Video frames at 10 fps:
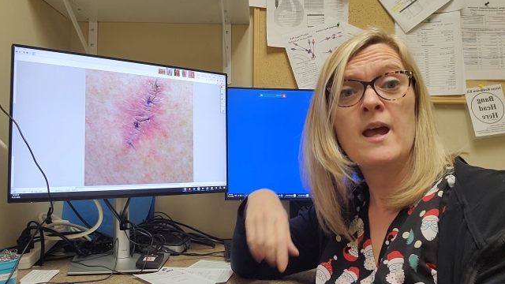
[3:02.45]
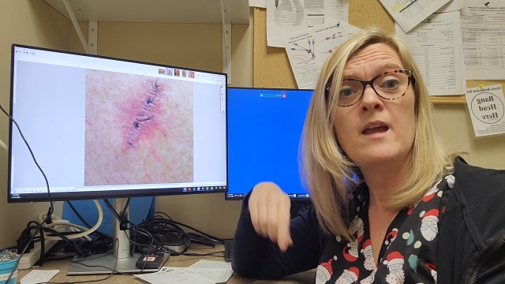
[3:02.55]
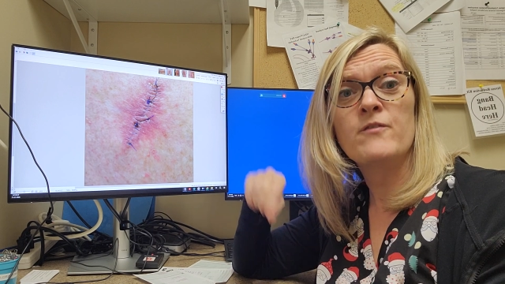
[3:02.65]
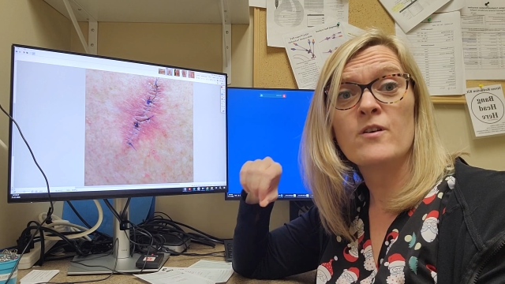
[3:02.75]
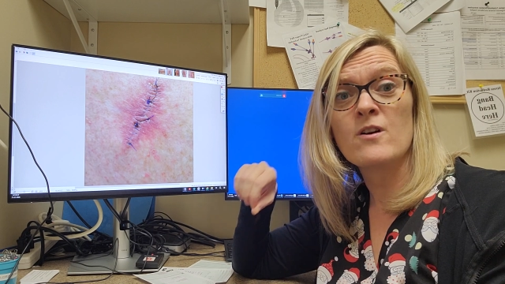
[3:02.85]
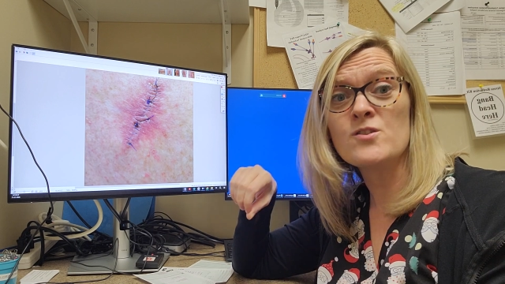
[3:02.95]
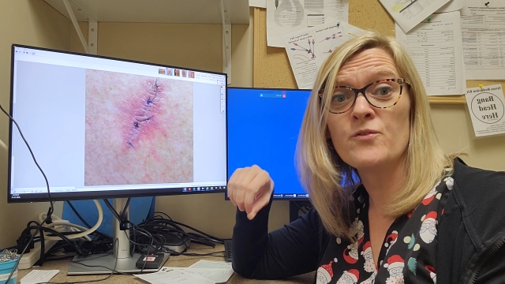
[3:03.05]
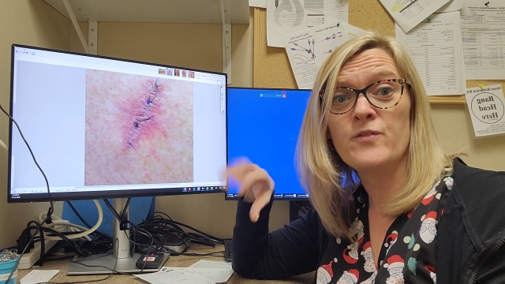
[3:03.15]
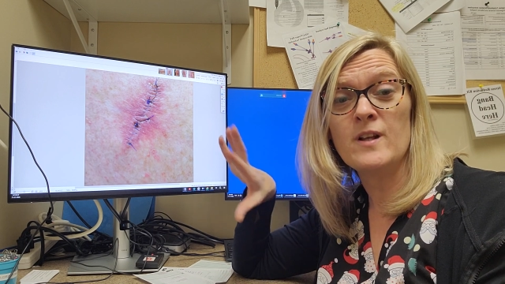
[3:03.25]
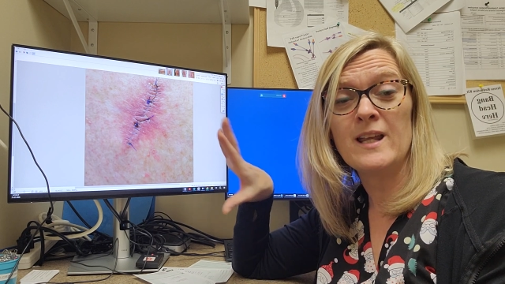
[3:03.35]
If you're
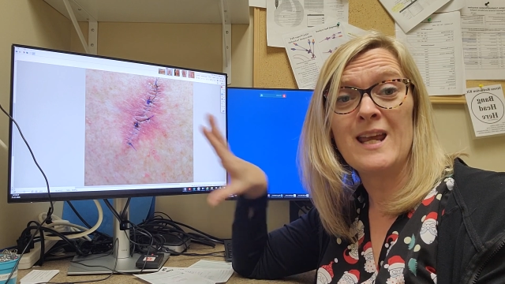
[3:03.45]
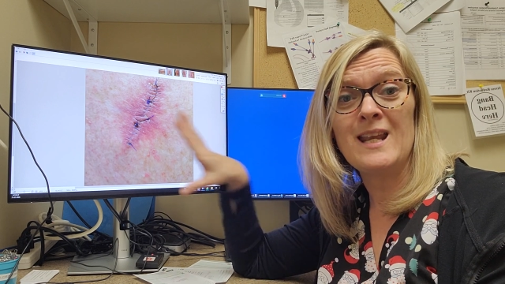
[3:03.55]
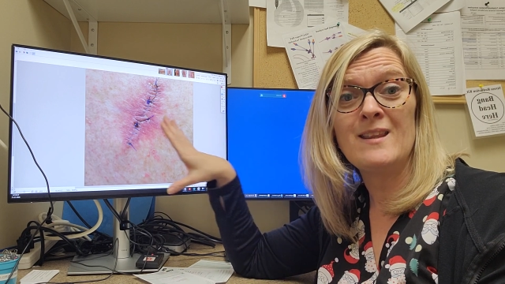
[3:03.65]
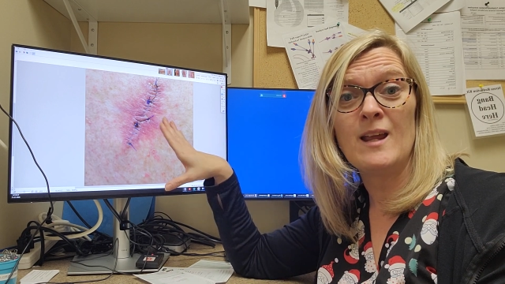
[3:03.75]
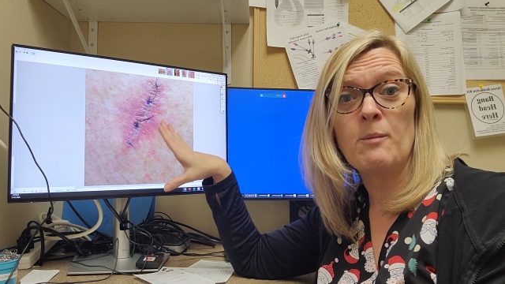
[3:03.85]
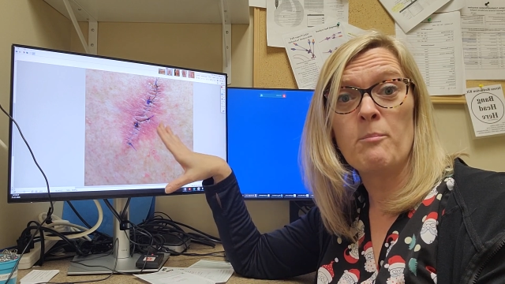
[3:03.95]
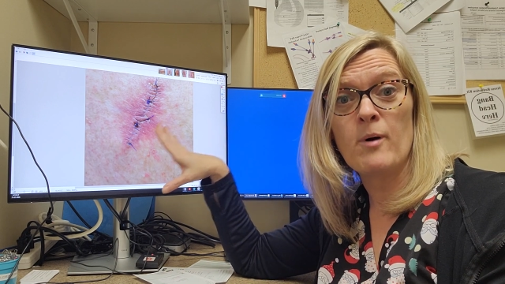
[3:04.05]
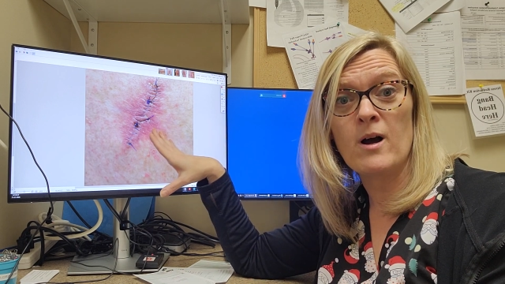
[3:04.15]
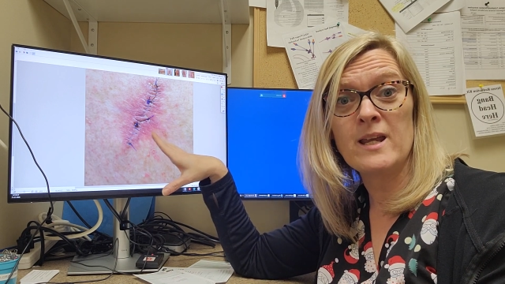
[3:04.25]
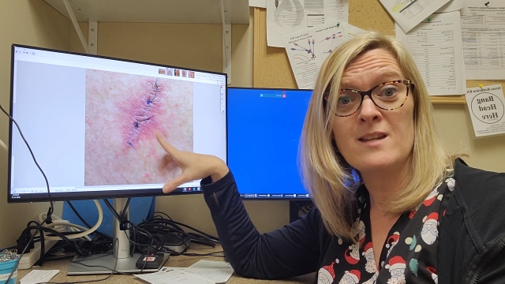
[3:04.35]
also feeling anything
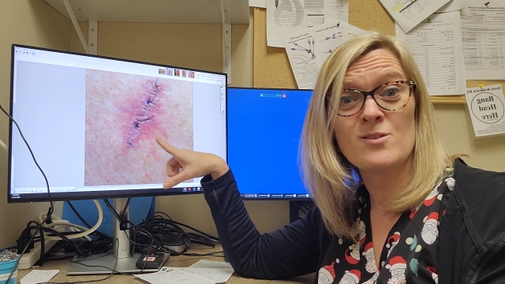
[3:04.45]
boggy,